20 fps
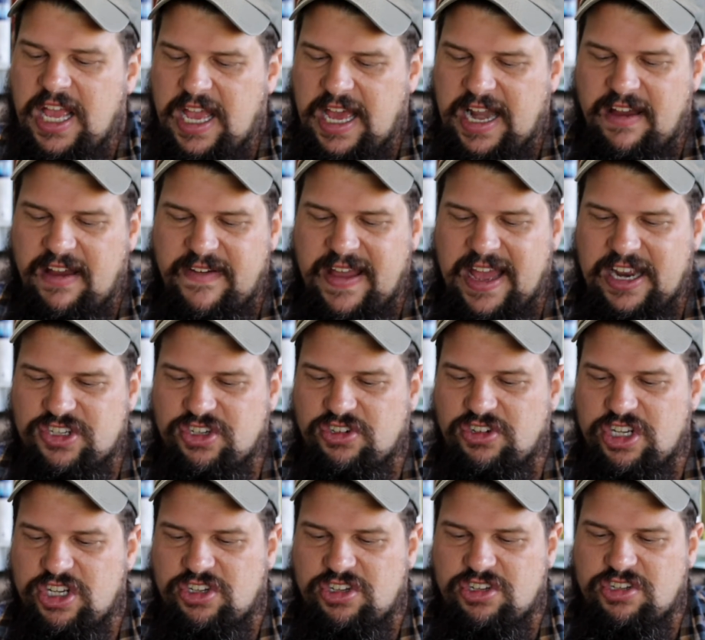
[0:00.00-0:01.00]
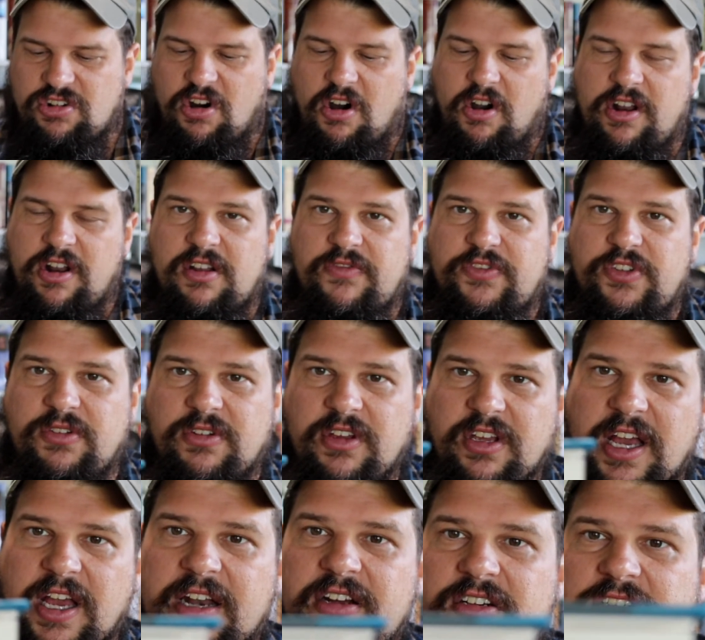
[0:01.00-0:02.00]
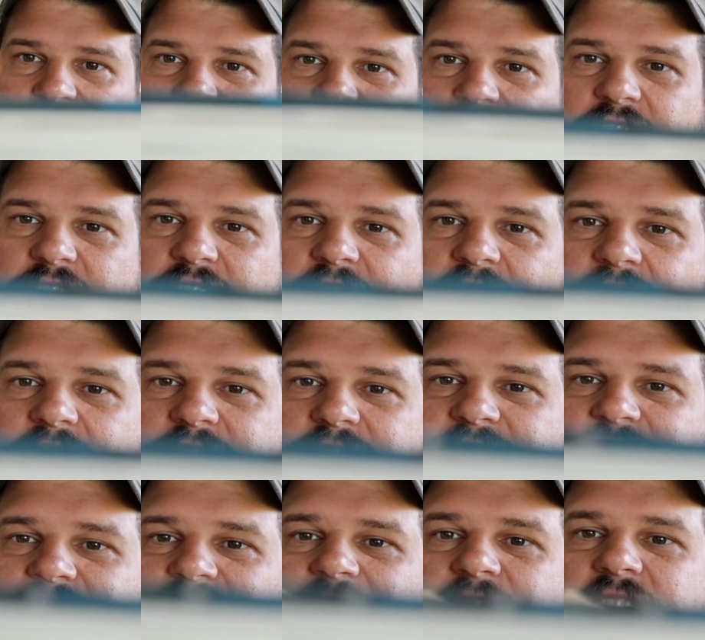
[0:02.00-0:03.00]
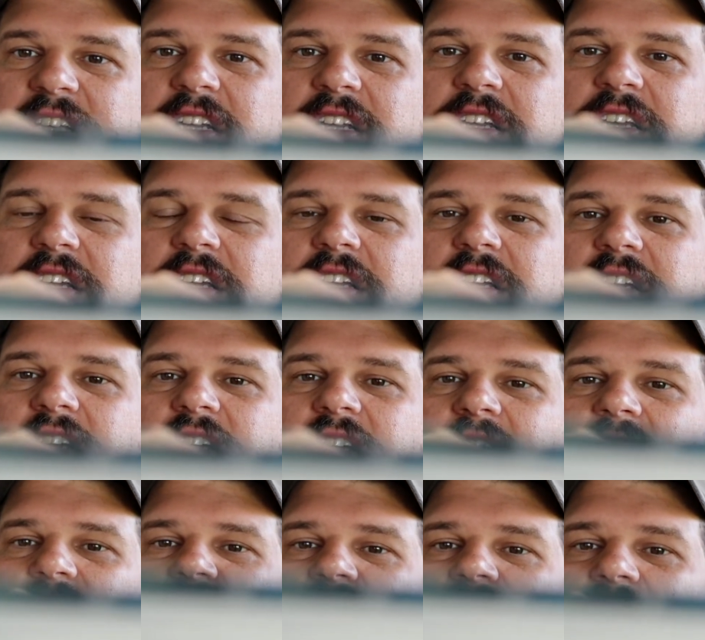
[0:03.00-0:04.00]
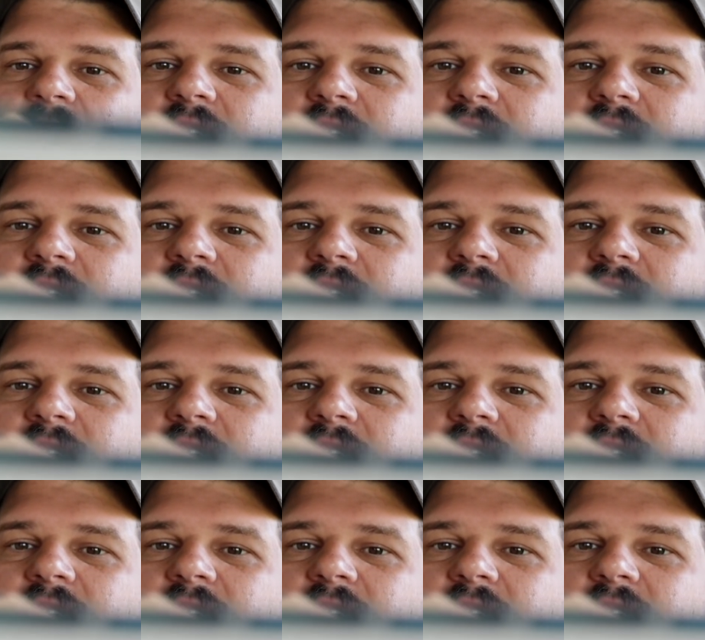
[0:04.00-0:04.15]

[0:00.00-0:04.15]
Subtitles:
and I've actually started, if you can kind of look and tell and see that, yeah,